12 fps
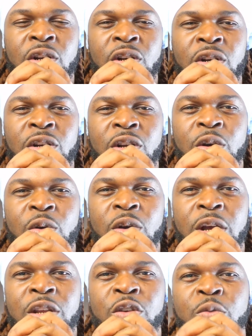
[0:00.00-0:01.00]
You know,
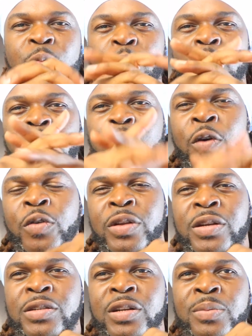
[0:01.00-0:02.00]
and you move
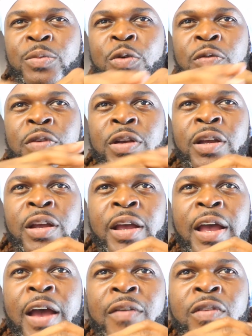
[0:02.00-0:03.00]
further into the movie
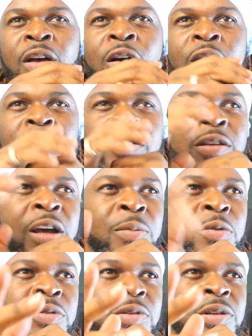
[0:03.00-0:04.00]
after all the
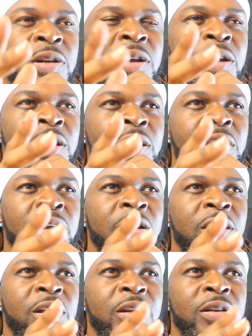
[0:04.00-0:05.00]
doubles,
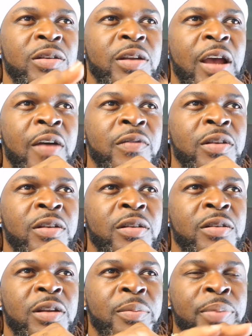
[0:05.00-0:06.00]
after
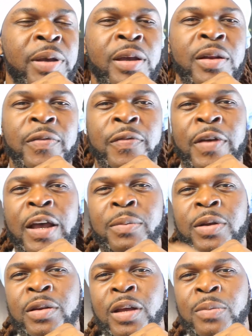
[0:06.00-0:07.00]
the Lapita
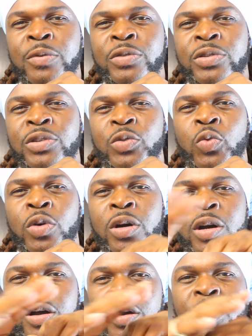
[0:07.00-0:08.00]
family doubles
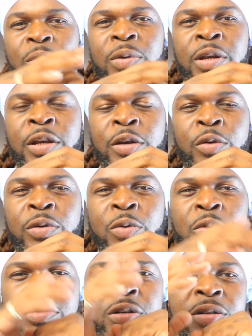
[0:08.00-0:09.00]
were killed. It
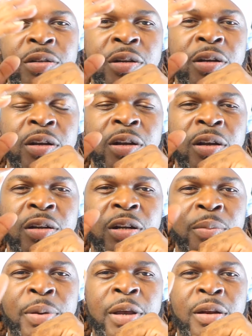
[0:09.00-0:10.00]
was just the
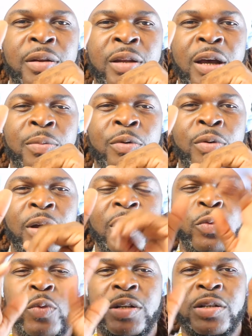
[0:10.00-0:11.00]
Lapita double
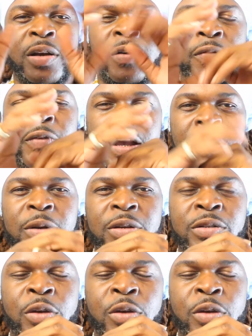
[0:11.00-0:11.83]
and the rest of her family.